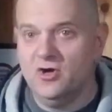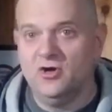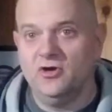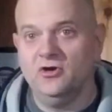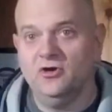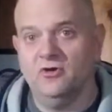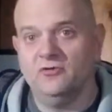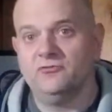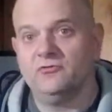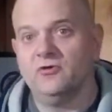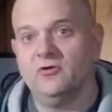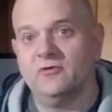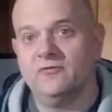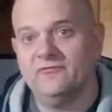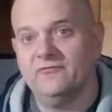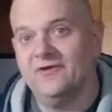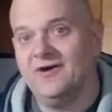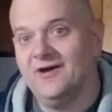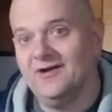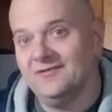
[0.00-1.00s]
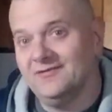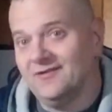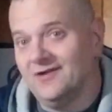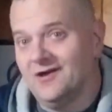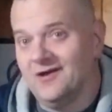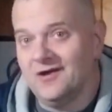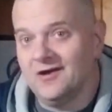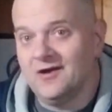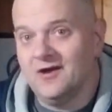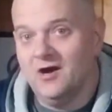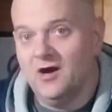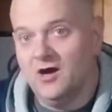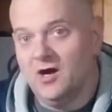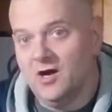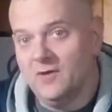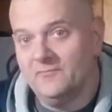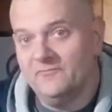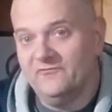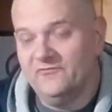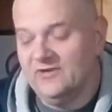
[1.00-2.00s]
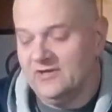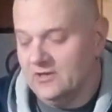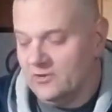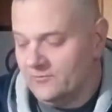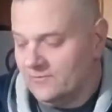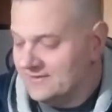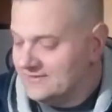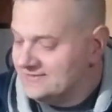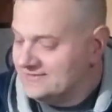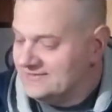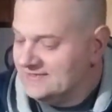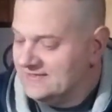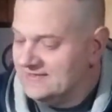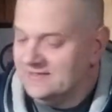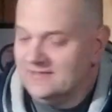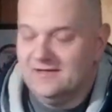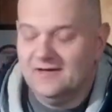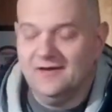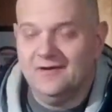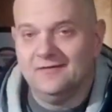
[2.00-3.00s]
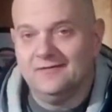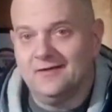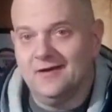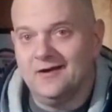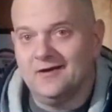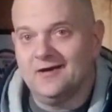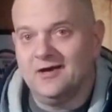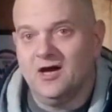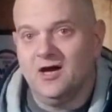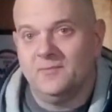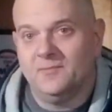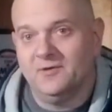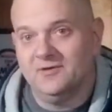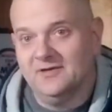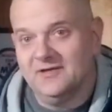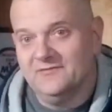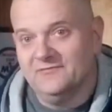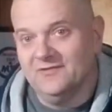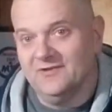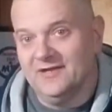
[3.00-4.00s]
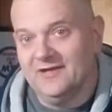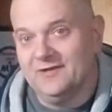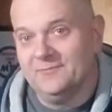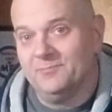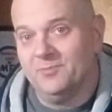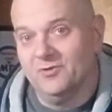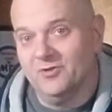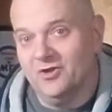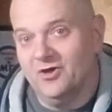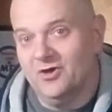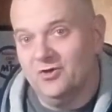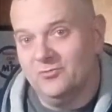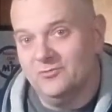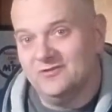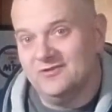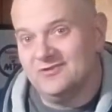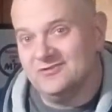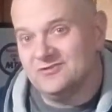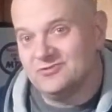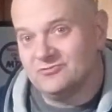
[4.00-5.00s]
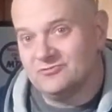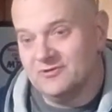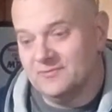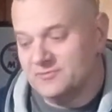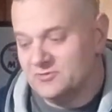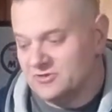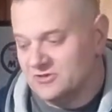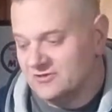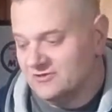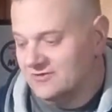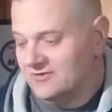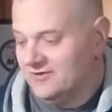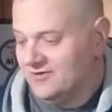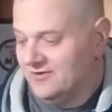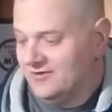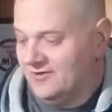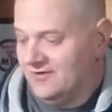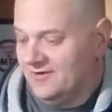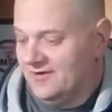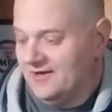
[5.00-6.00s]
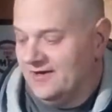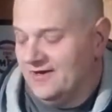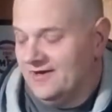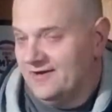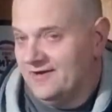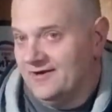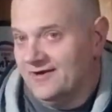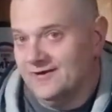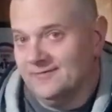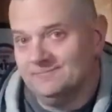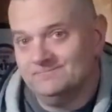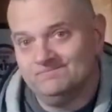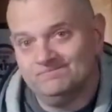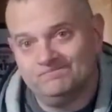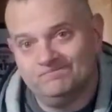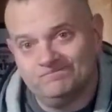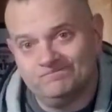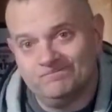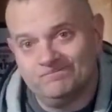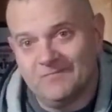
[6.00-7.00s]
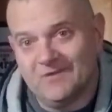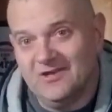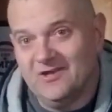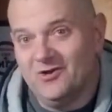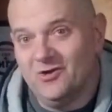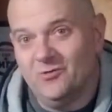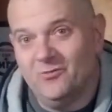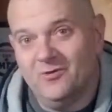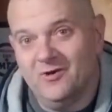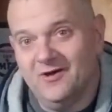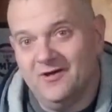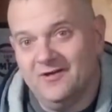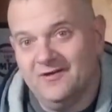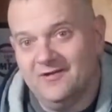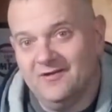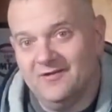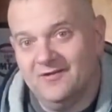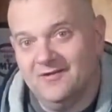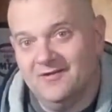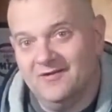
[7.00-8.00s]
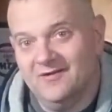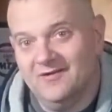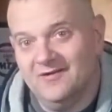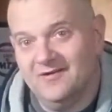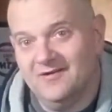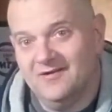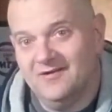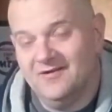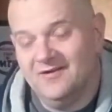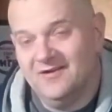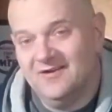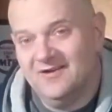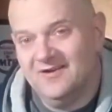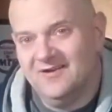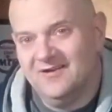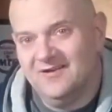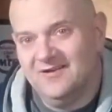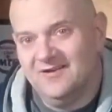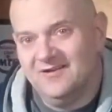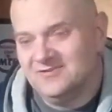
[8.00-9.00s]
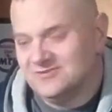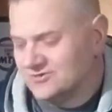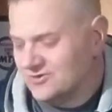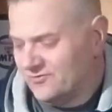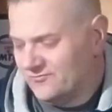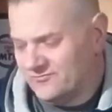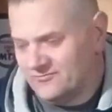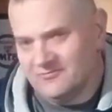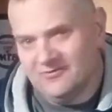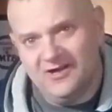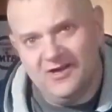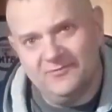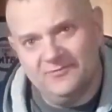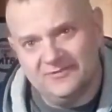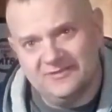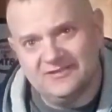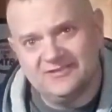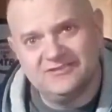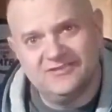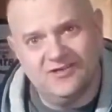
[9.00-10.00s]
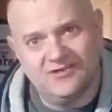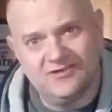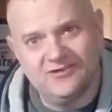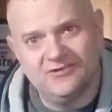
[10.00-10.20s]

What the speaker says: You also go to vont.com, VONT.com. I'll leave a link below in the description. And you know what? Let's go for a ride with this sucker.